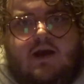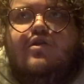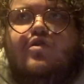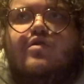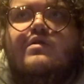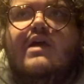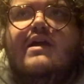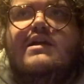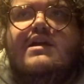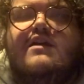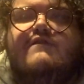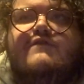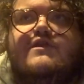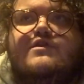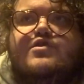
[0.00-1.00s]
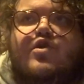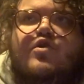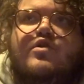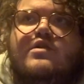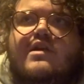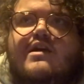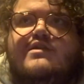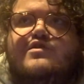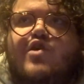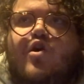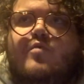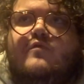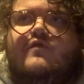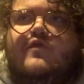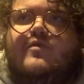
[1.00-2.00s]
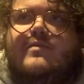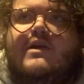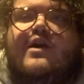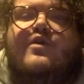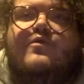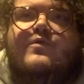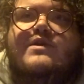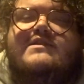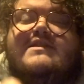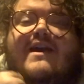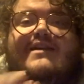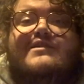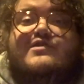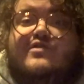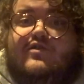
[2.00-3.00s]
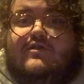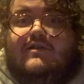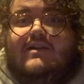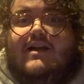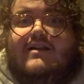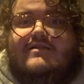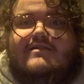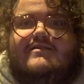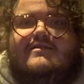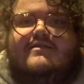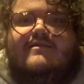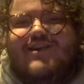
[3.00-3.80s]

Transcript: You're like if internalized homophobia was externalized.